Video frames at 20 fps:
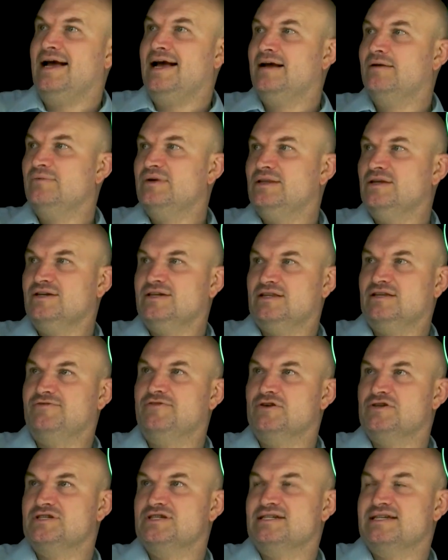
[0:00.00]
And we look at the
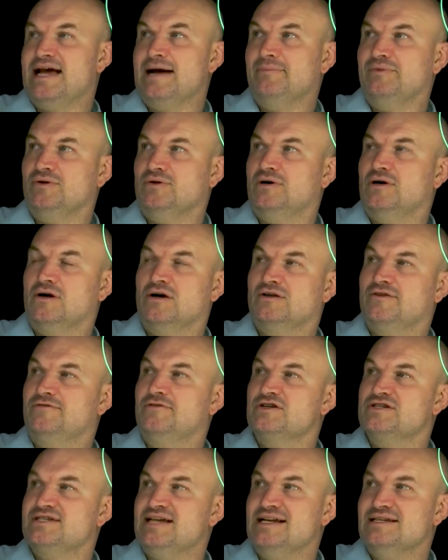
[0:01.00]
first example, or the
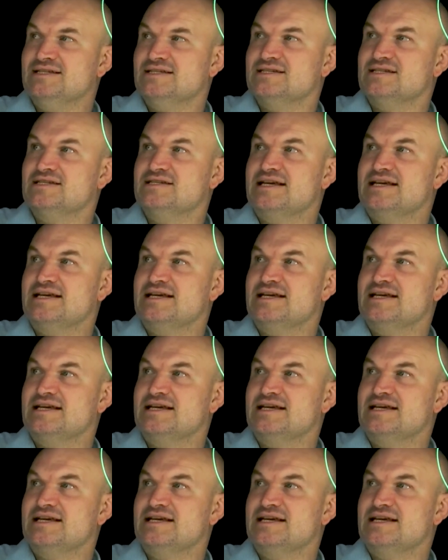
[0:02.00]
first sentence,